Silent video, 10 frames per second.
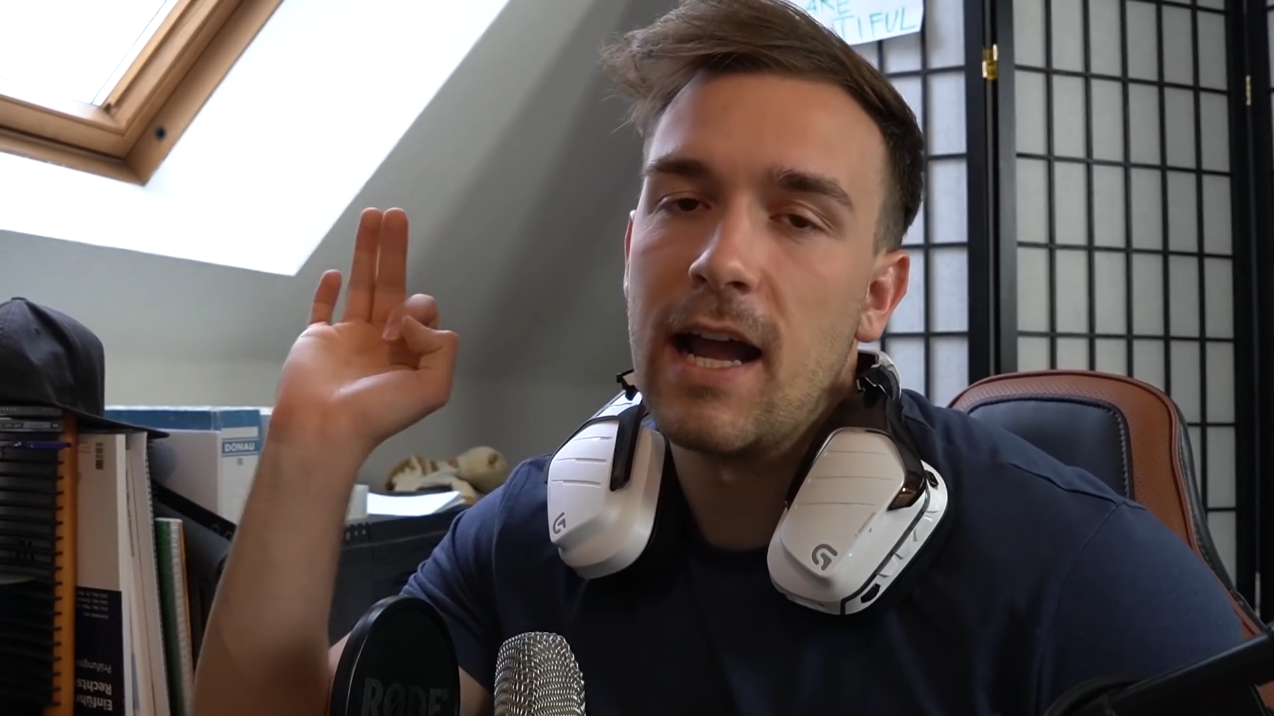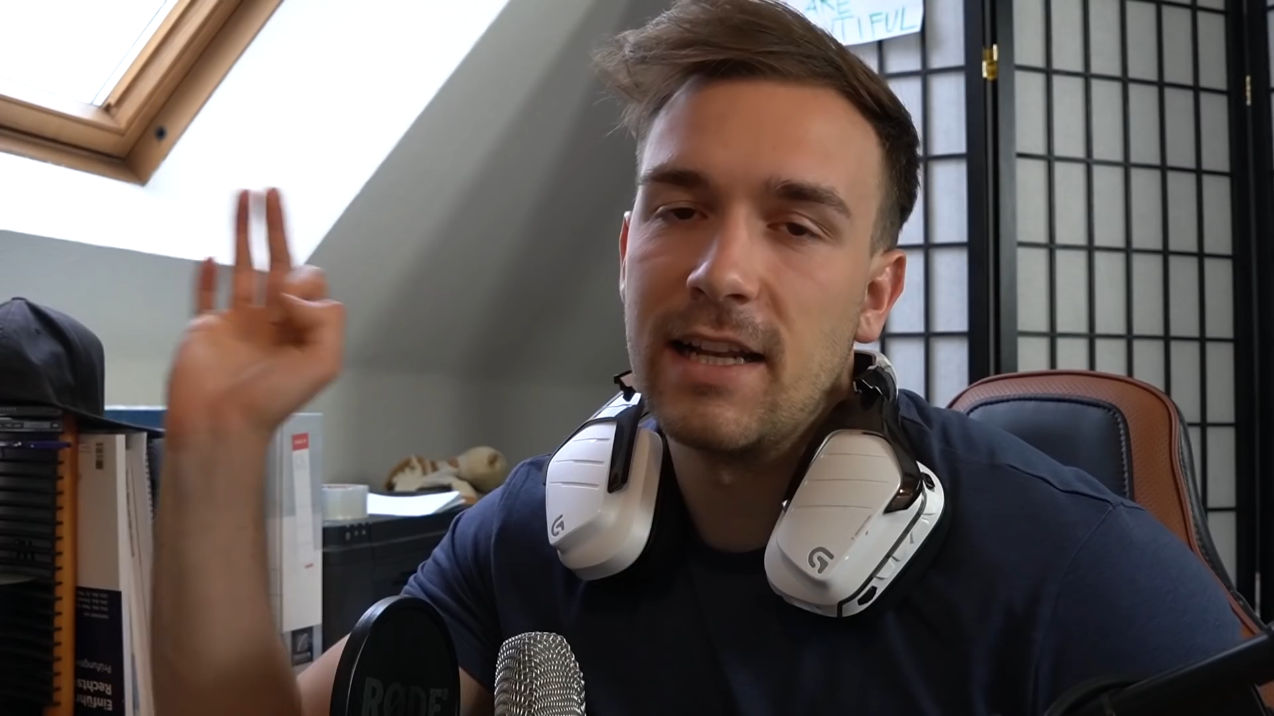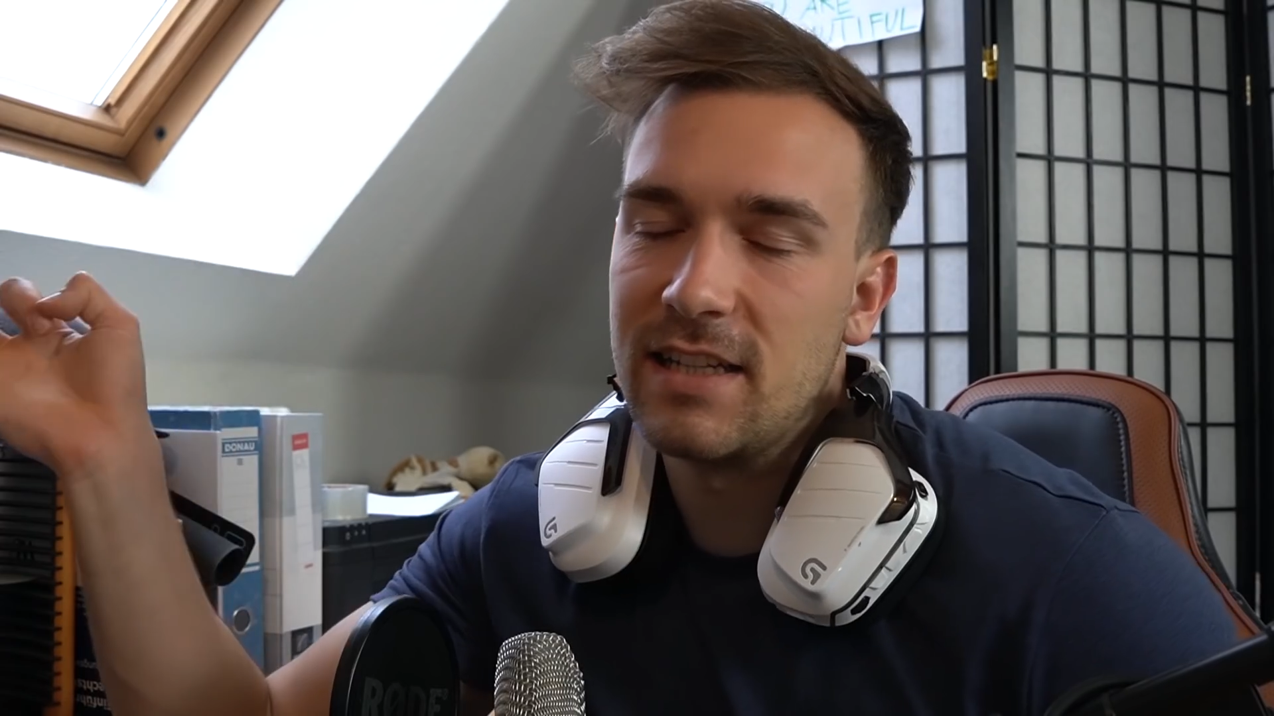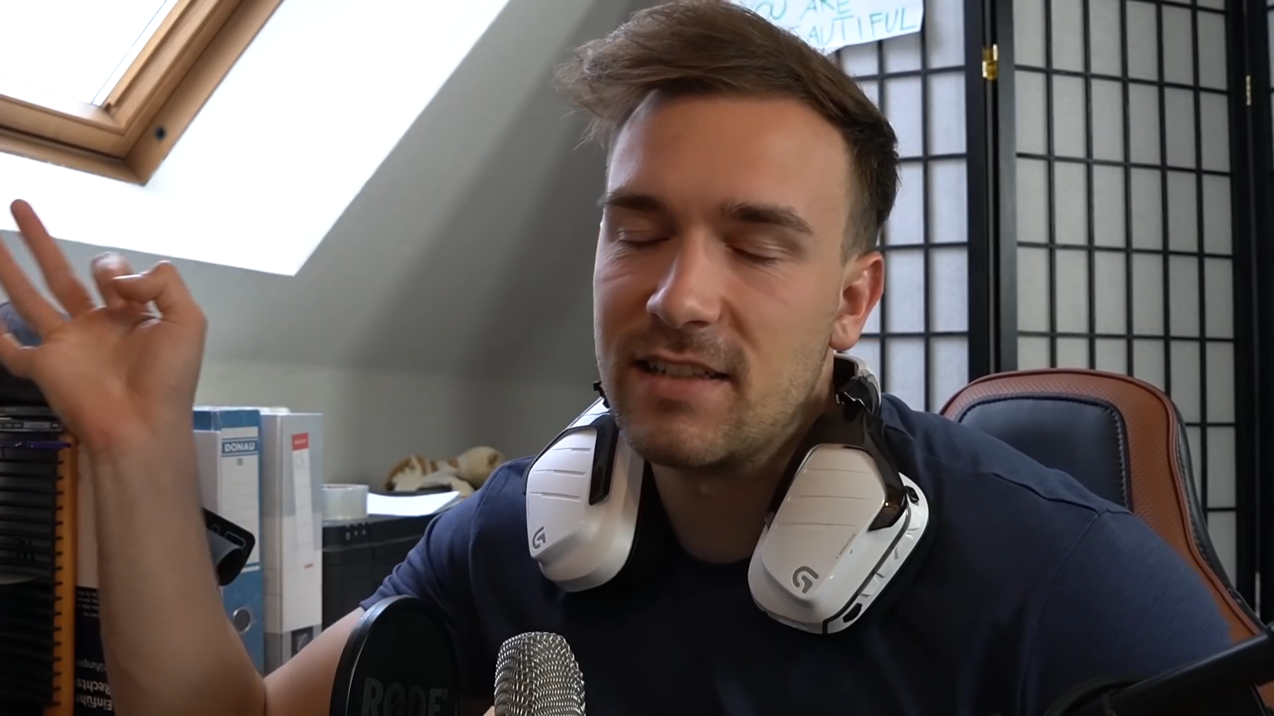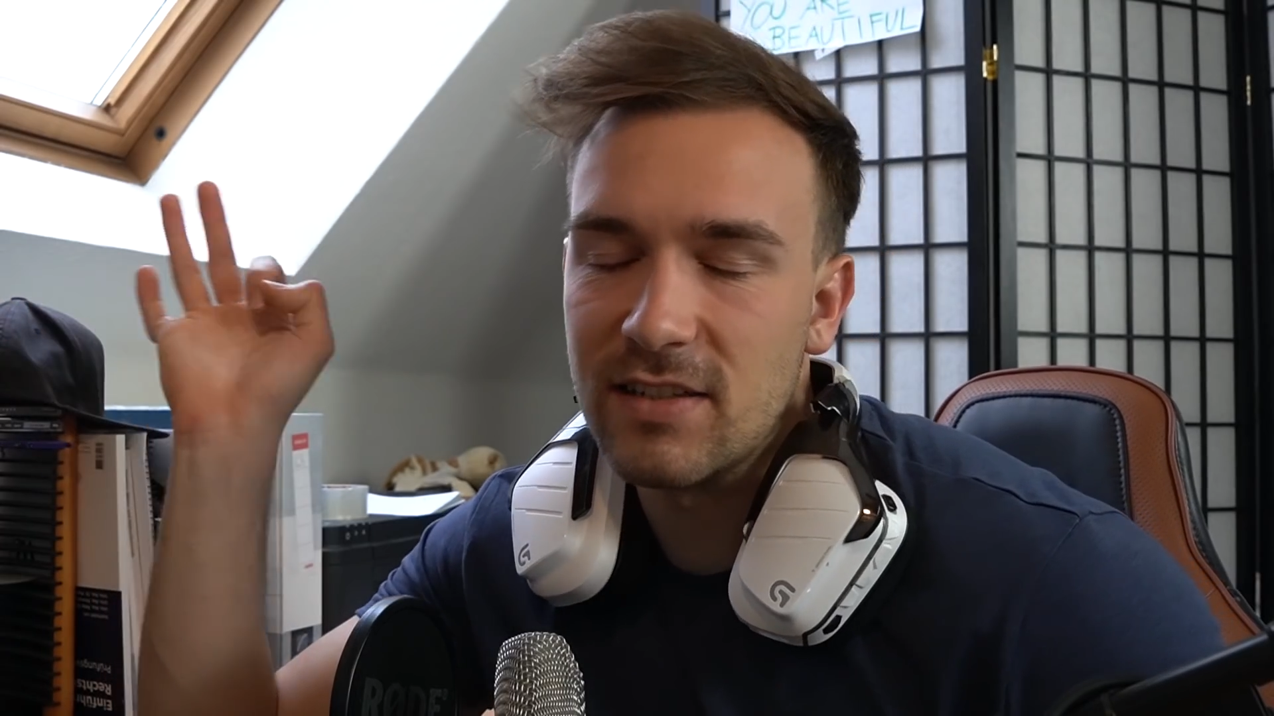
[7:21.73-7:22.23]

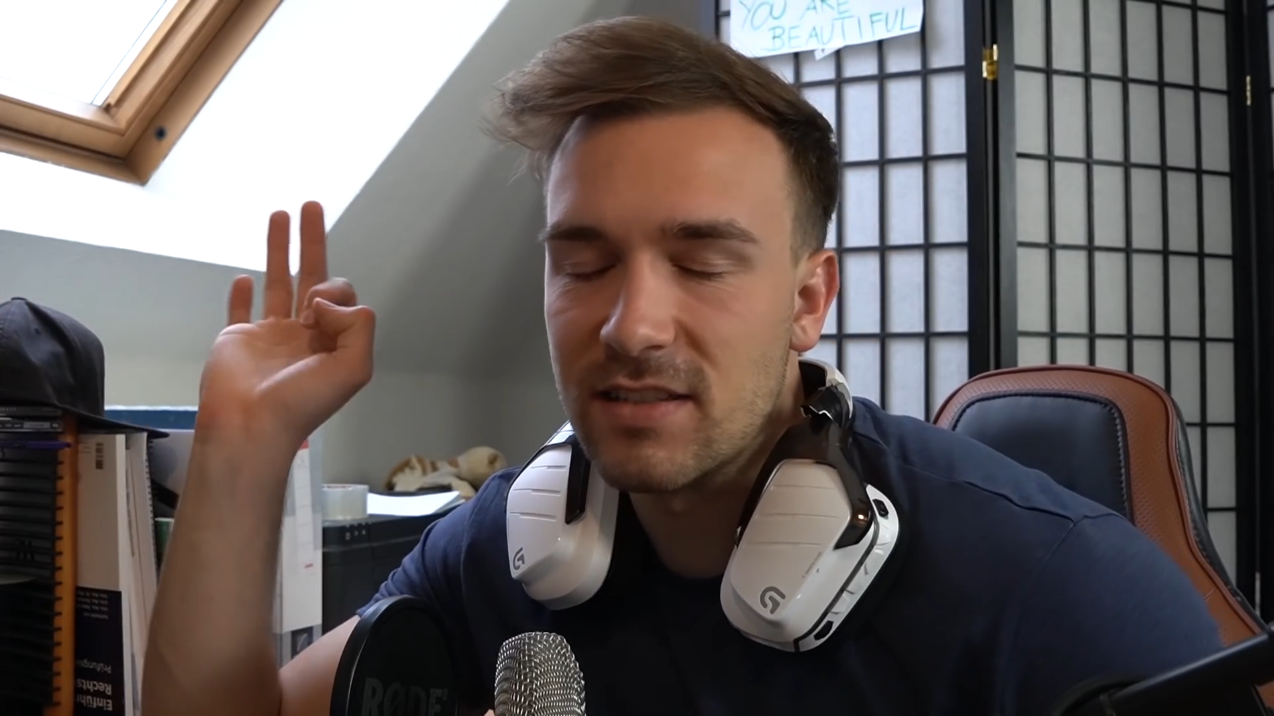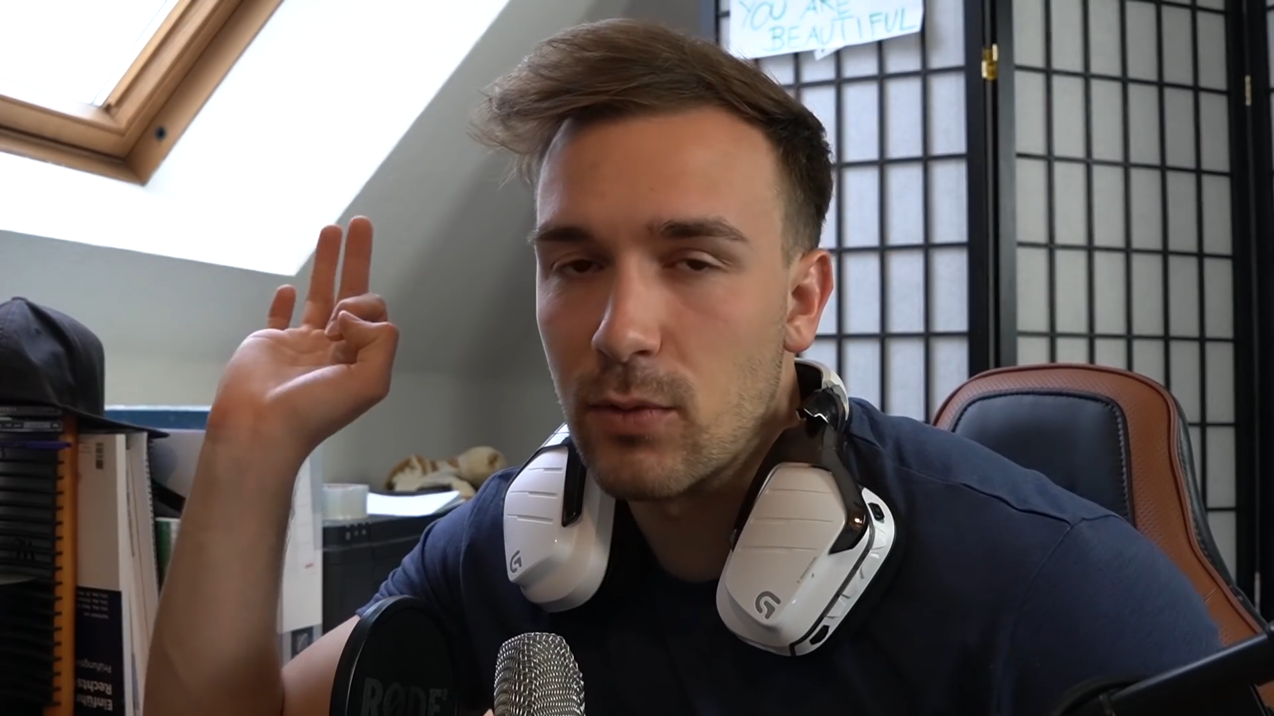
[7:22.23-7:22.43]
and this is